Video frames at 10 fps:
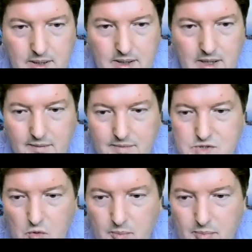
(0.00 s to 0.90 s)
kind of
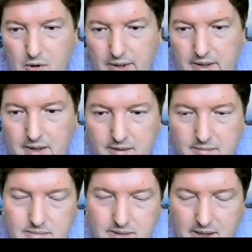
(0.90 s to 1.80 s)
sore point,
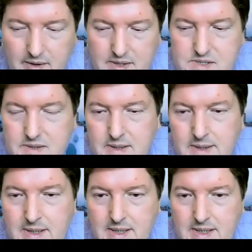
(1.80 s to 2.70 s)
and let's
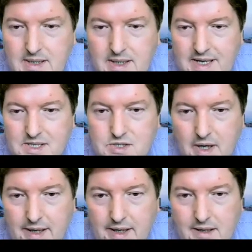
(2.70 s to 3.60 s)

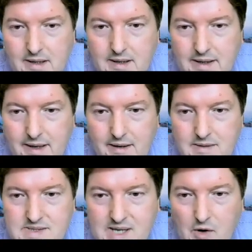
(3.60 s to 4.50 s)
try and
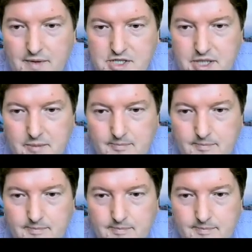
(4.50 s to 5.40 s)
salvage it.
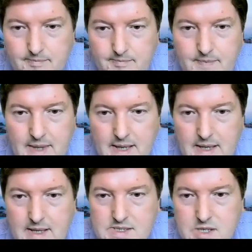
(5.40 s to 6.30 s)

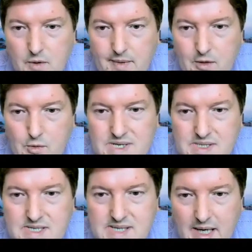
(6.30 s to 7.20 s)
So that there
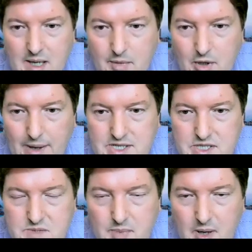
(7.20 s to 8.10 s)
isn't a set number of
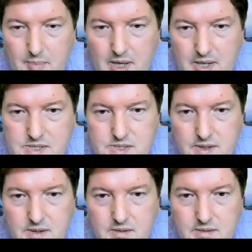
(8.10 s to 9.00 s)
questions per person.